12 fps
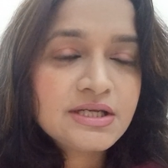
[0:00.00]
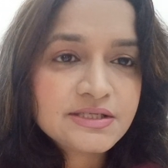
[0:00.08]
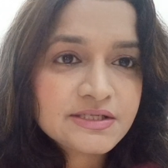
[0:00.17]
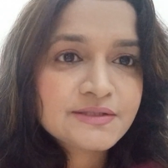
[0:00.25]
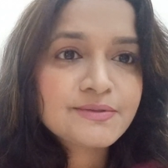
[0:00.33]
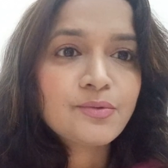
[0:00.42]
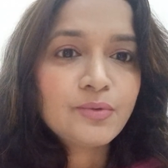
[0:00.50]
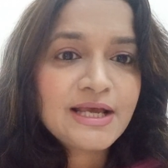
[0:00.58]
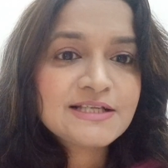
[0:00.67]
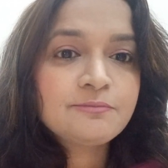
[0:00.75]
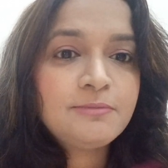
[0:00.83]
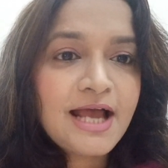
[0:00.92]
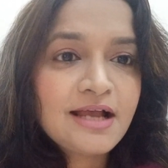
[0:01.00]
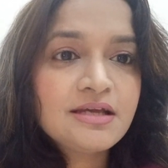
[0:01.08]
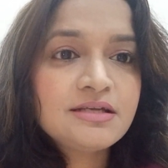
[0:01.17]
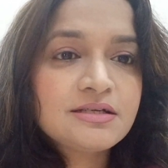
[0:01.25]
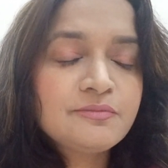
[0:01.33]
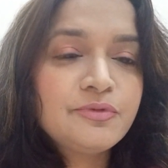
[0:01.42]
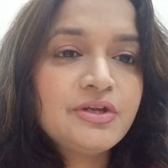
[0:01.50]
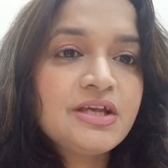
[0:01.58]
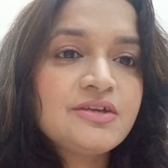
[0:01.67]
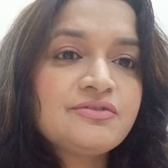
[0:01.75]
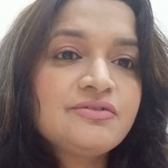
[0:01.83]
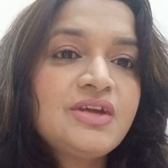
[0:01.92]
it is known as blanket
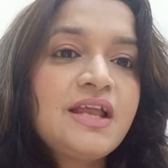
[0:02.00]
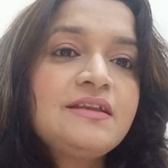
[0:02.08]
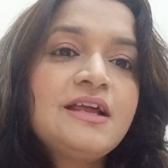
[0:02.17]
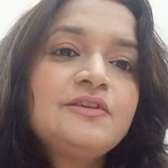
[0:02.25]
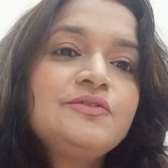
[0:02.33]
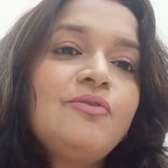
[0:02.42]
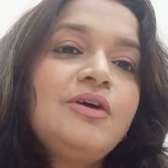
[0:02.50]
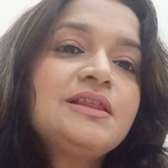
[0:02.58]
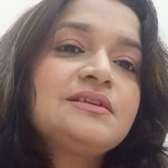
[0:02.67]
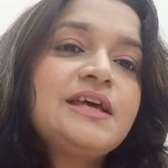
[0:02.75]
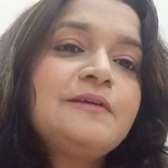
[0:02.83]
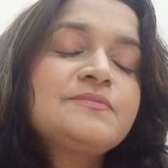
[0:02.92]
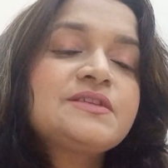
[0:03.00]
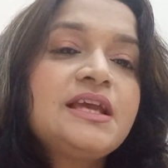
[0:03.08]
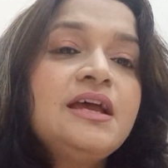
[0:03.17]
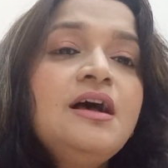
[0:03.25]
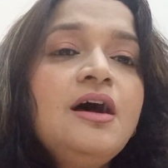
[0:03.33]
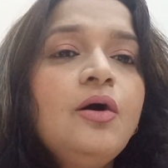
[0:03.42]
communication, yeah, that you all the time say,